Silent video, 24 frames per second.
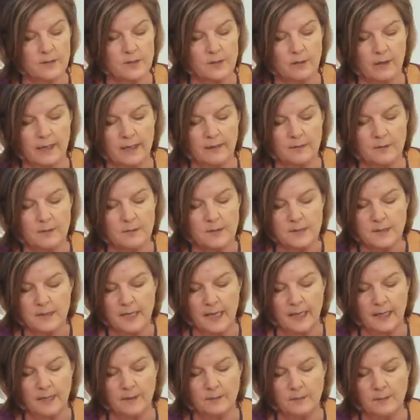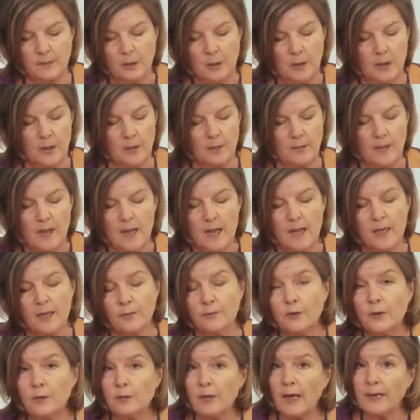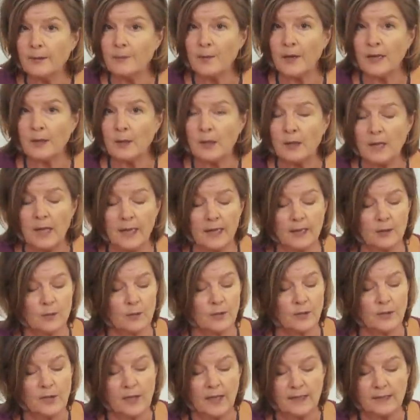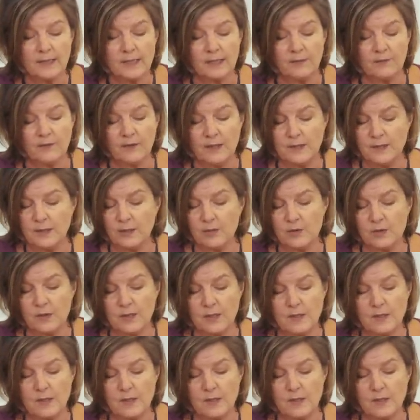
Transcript: So I say, you know, if you like Bakelite or collecting vintage,